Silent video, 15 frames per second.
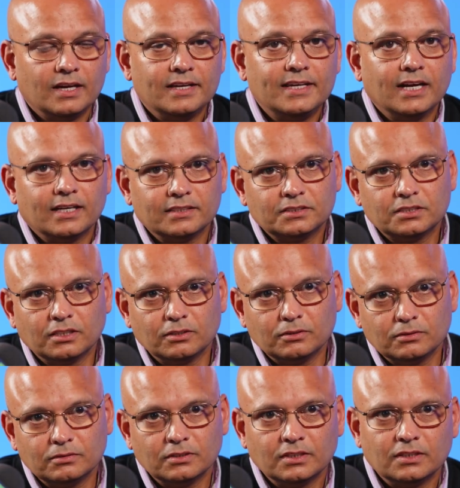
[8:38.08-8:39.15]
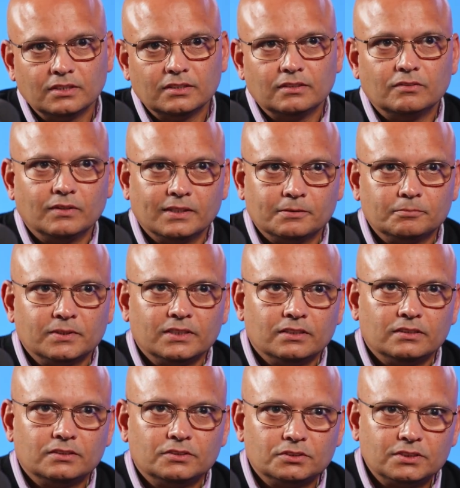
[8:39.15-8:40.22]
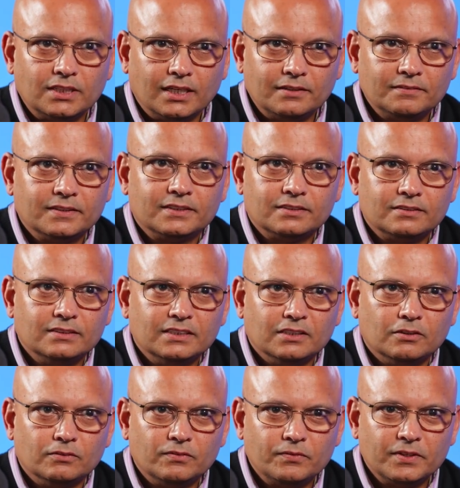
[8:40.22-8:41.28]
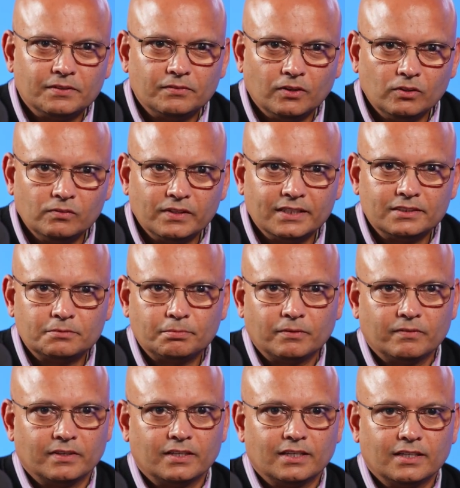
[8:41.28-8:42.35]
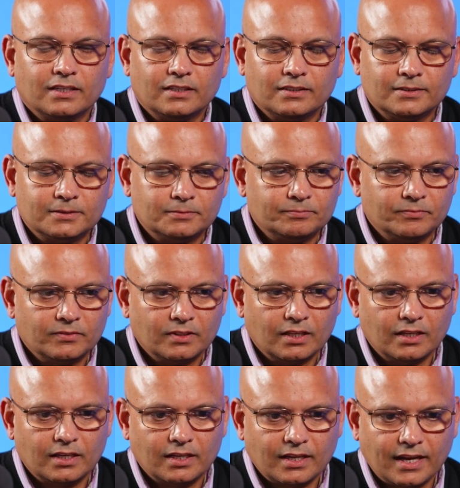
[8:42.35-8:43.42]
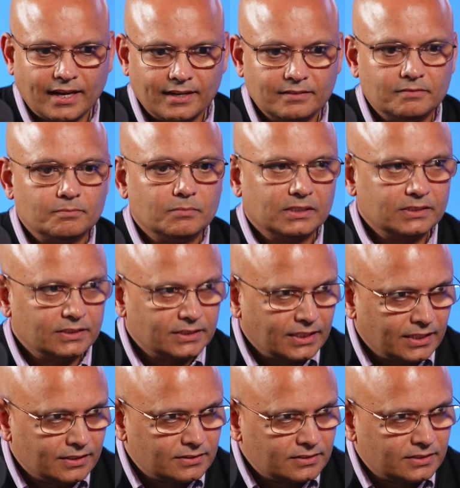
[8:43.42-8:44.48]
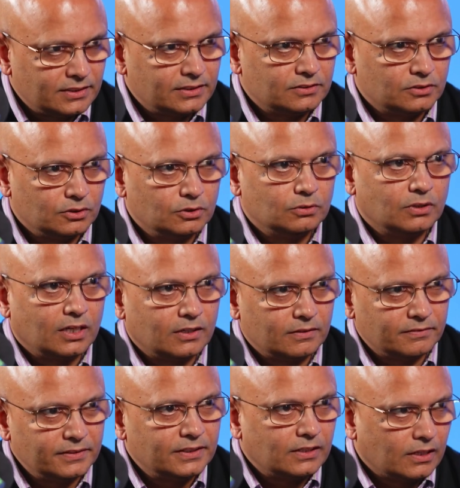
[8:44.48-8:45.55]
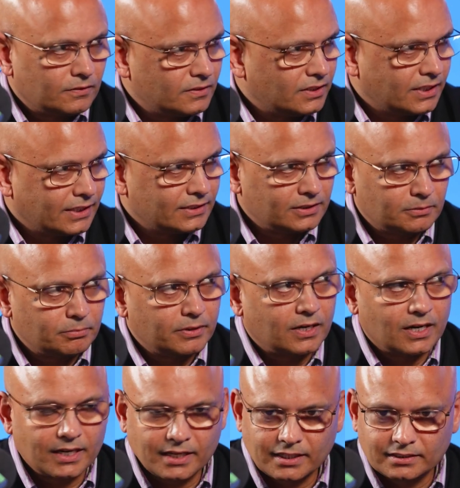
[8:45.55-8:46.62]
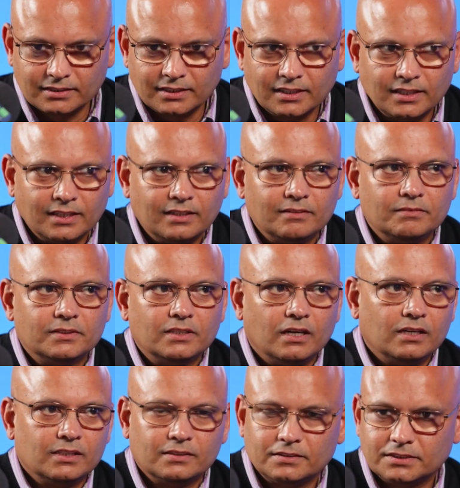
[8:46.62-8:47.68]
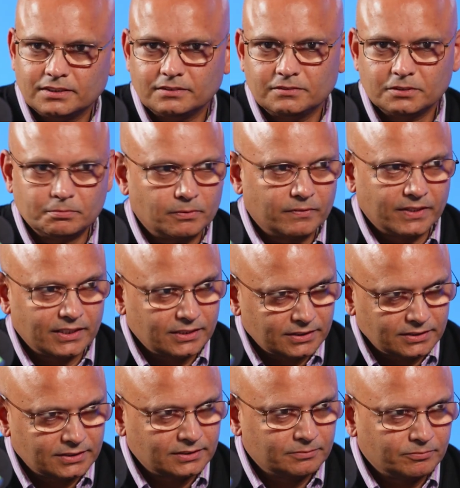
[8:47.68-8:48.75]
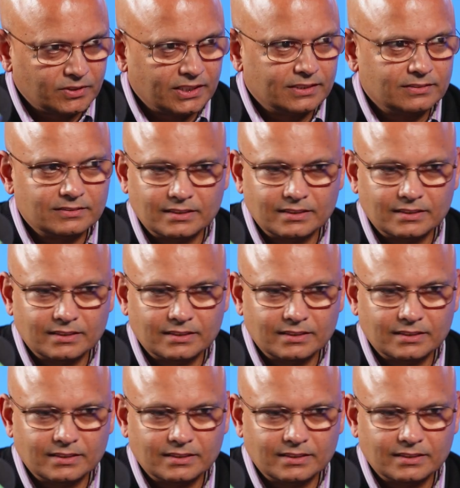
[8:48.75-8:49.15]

Yeah, so, well, to start with, we have always had multi-tenancy through our vCloud Director product with all our service providers, right?